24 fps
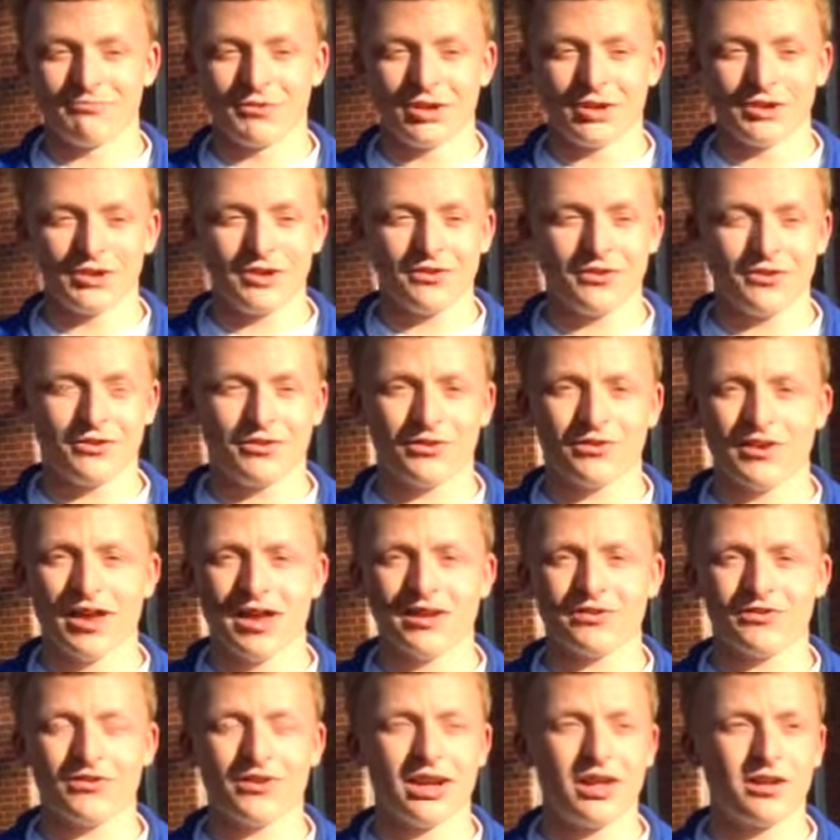Another
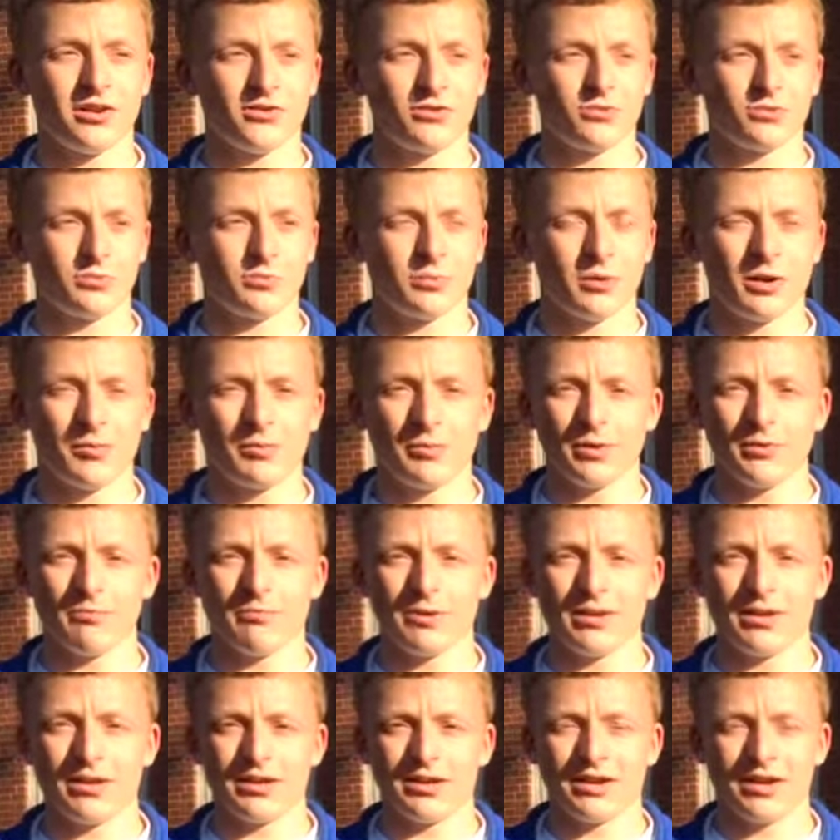design challenge would probably
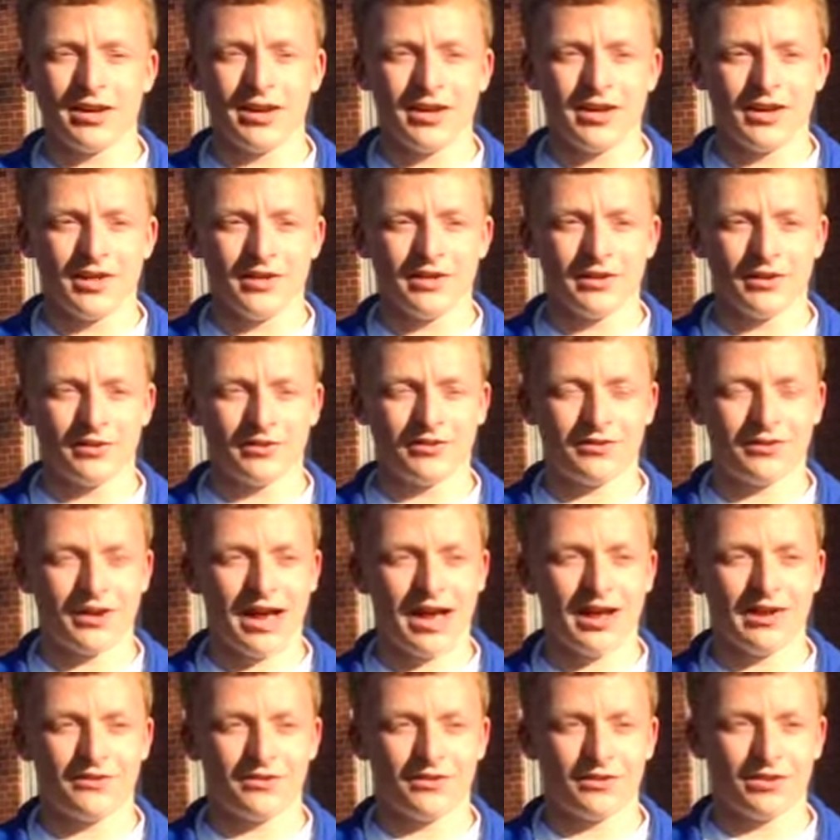be the
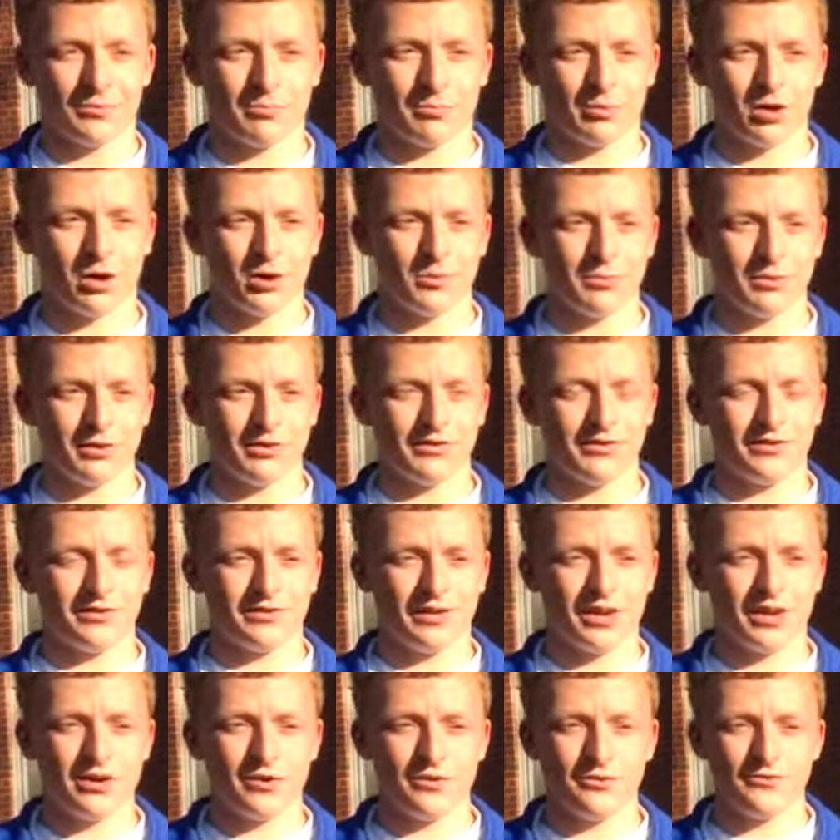size of the probe
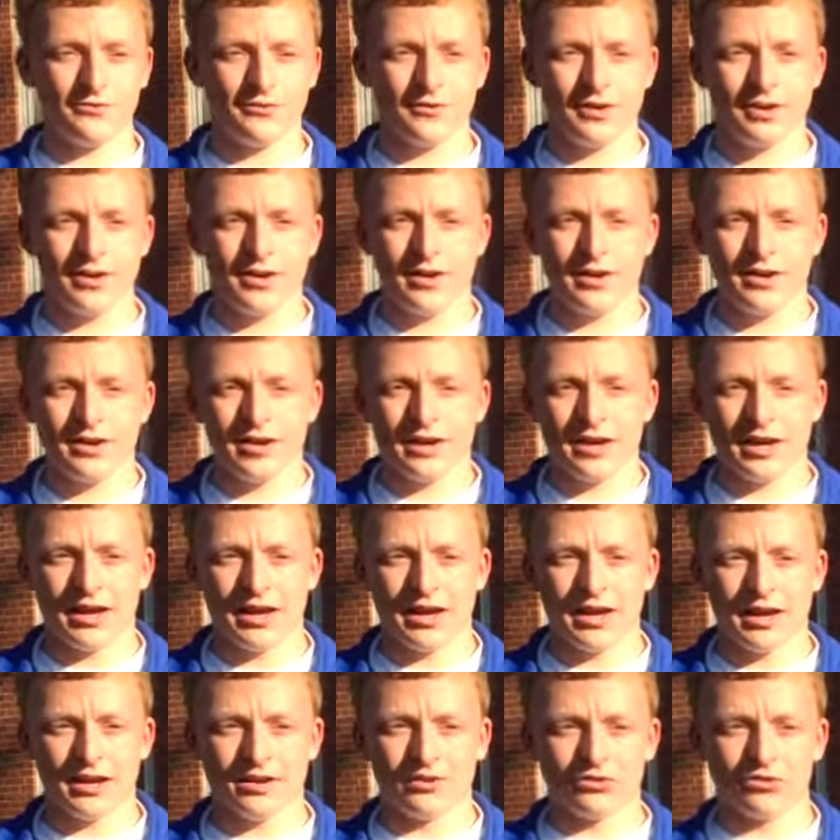itself
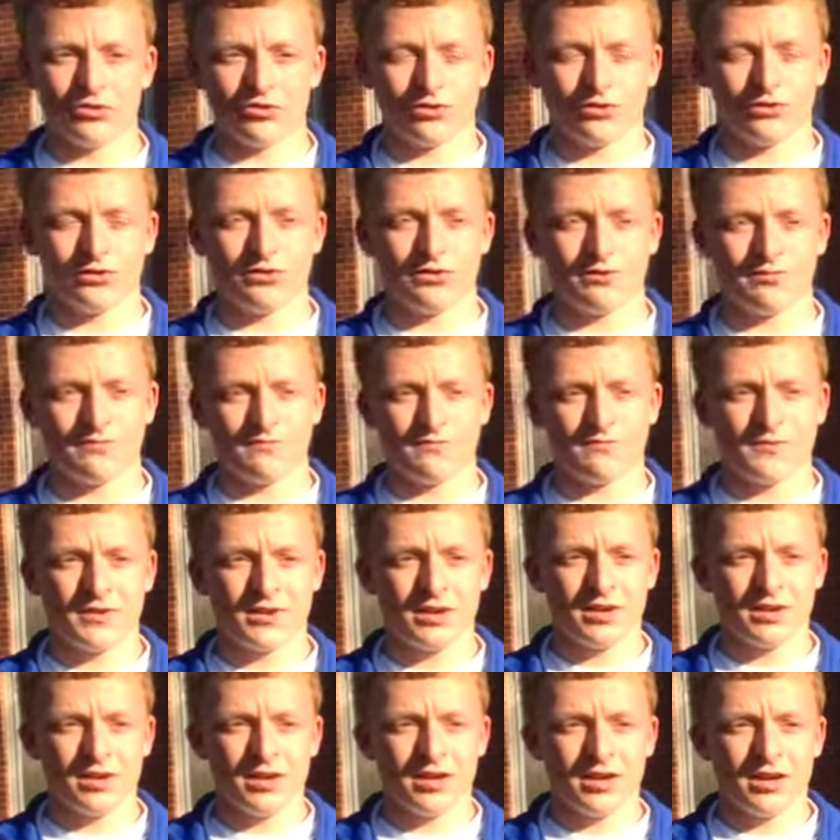and just
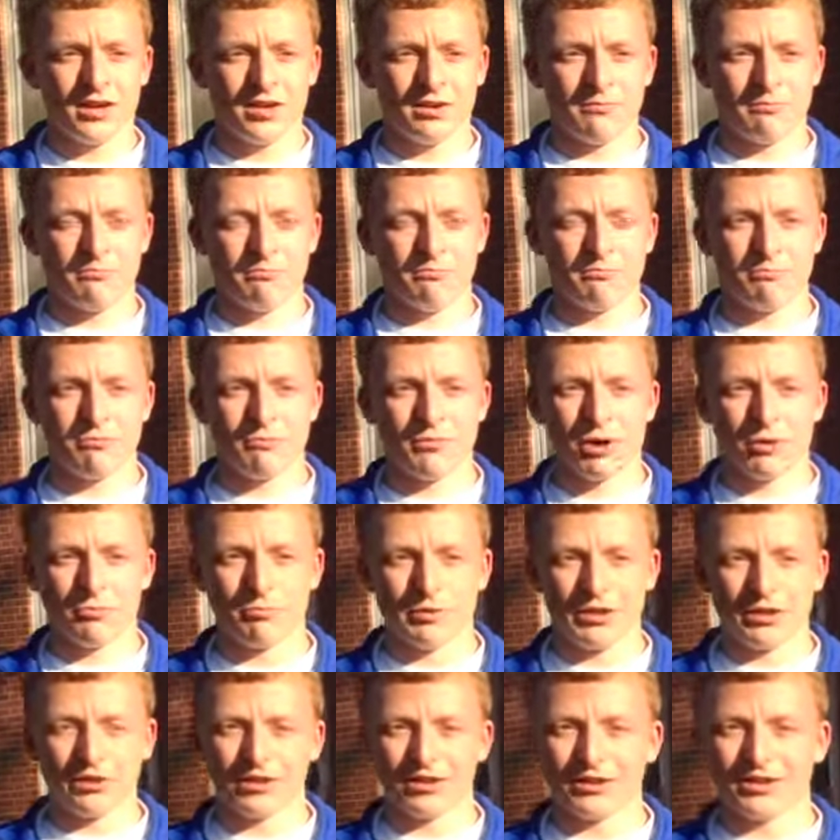
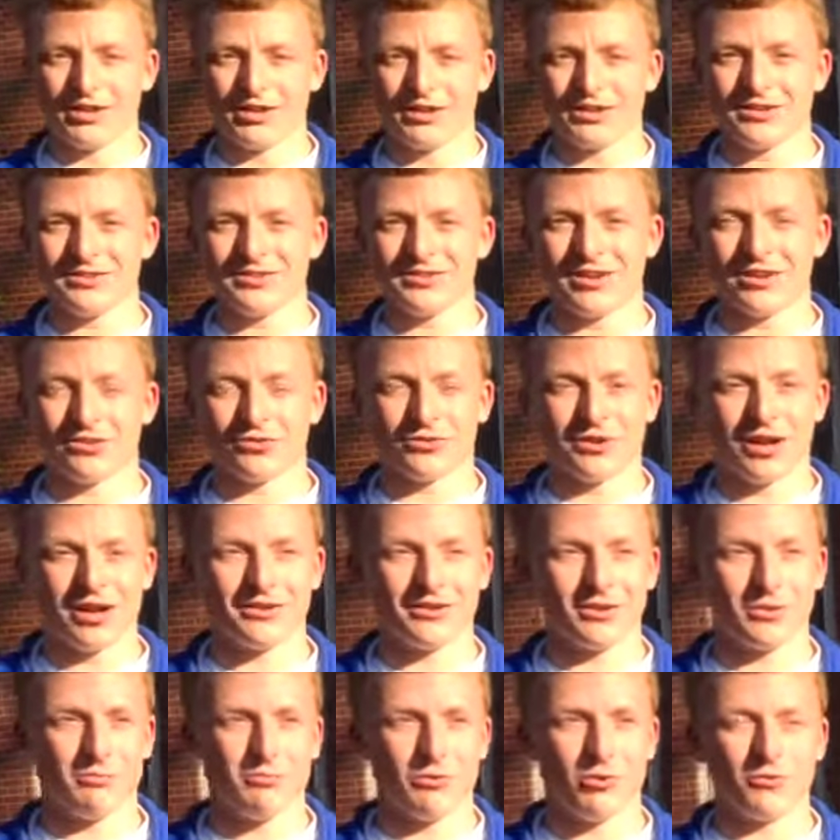mobility and trying
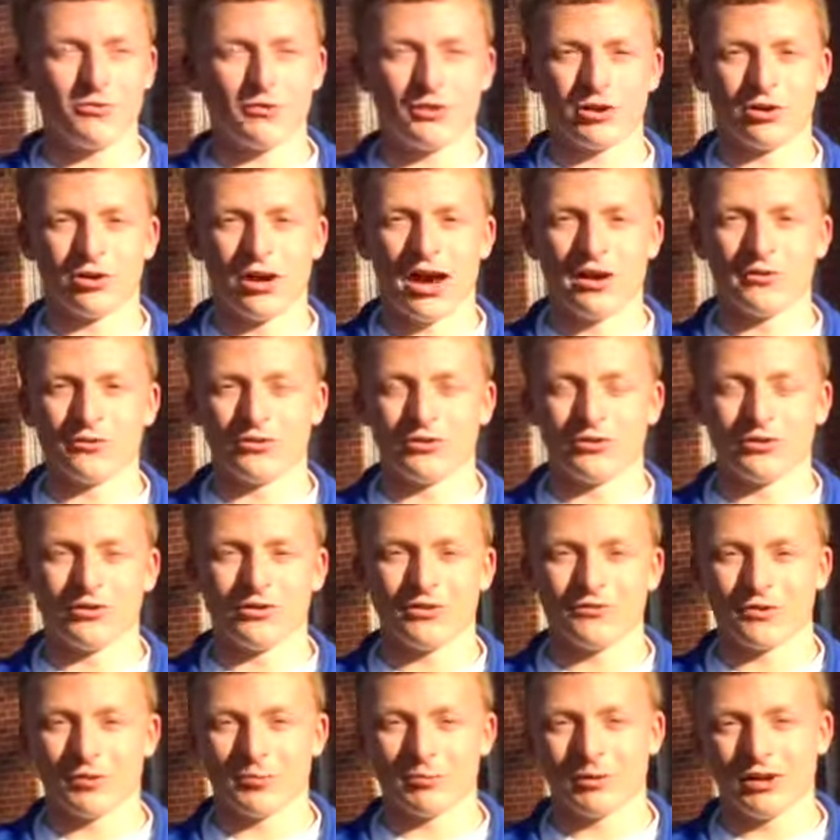to move it around to the
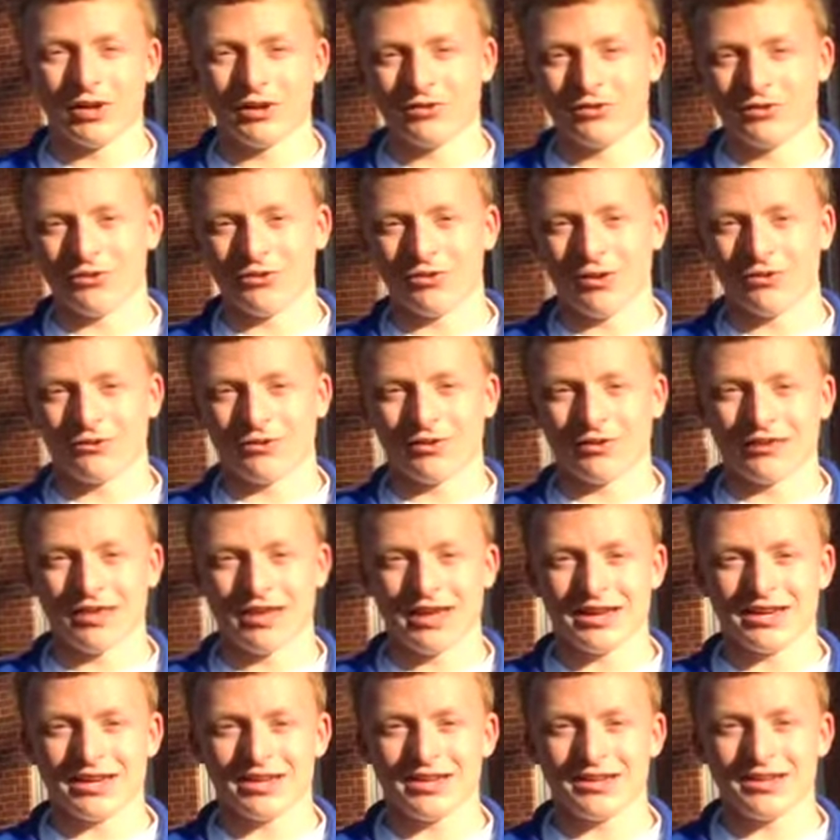different places you have to
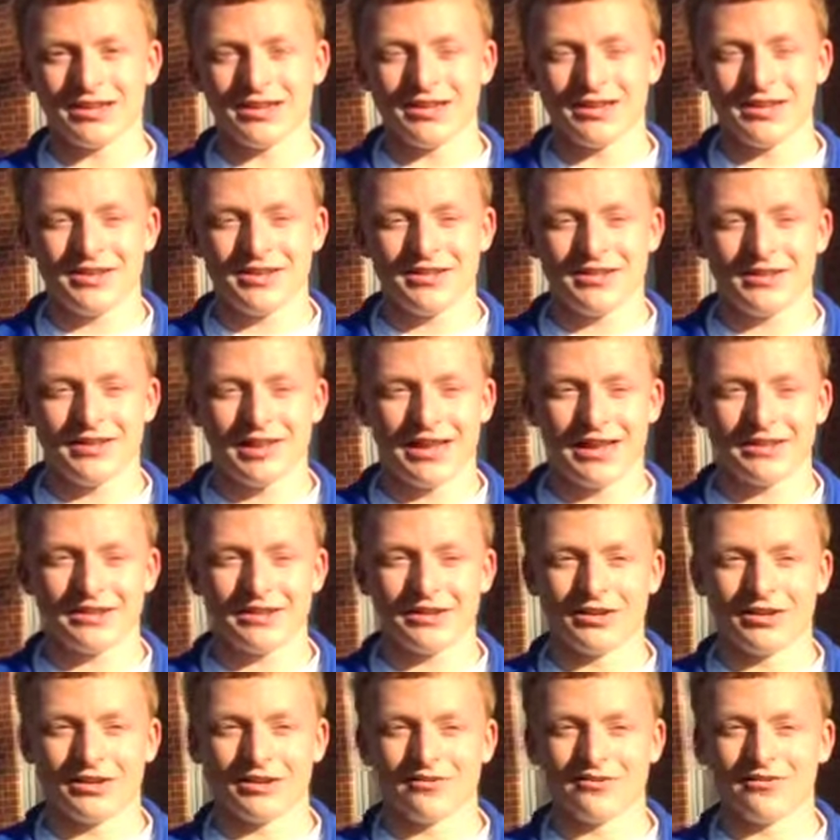take it. That
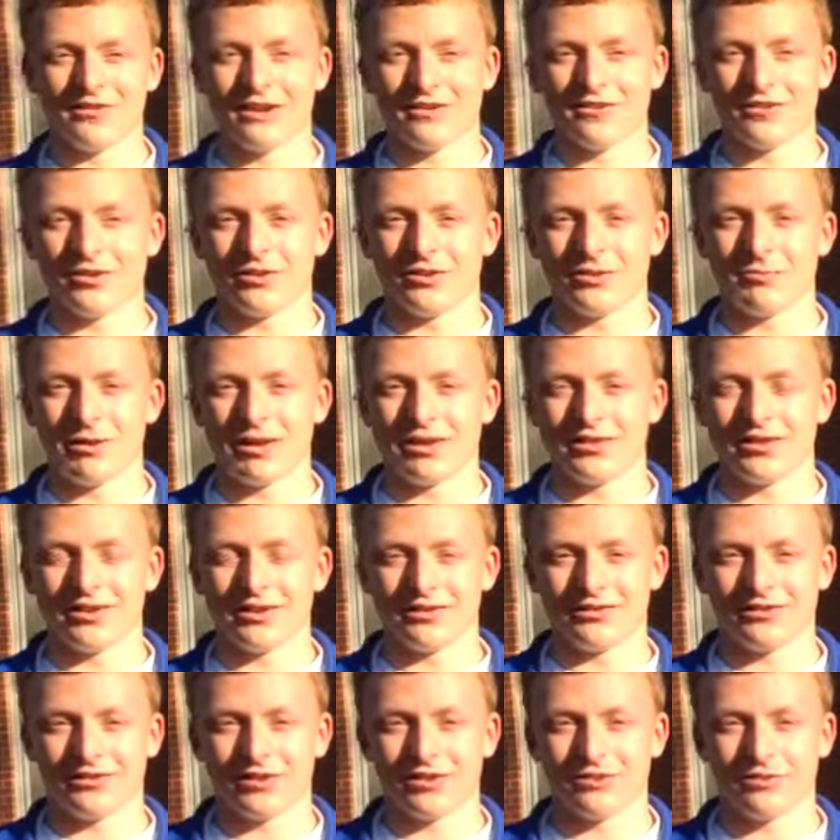definitely made
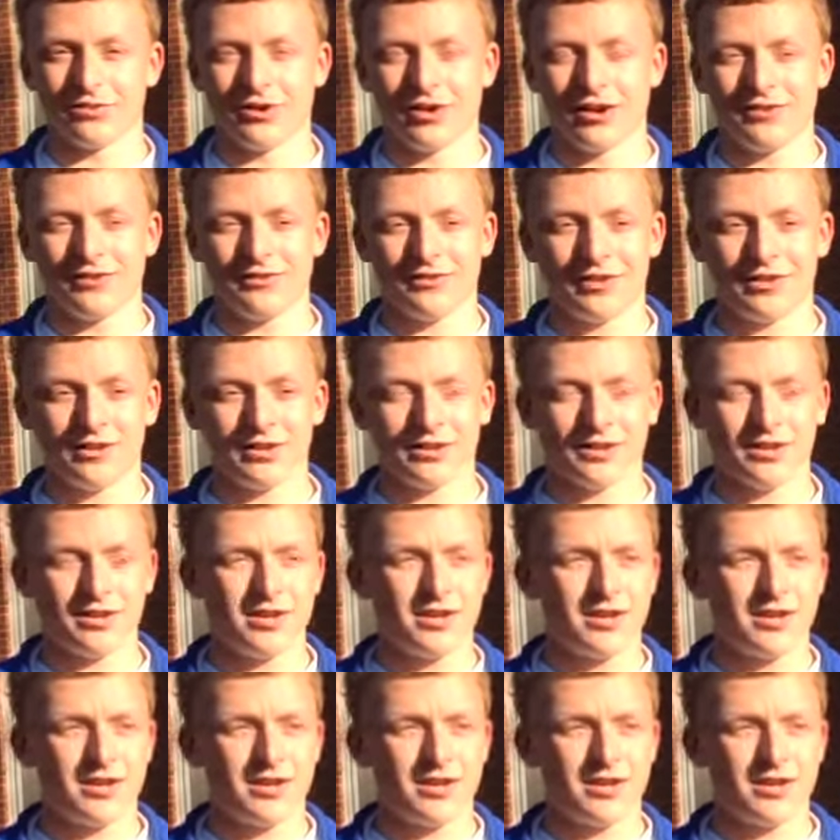things interesting.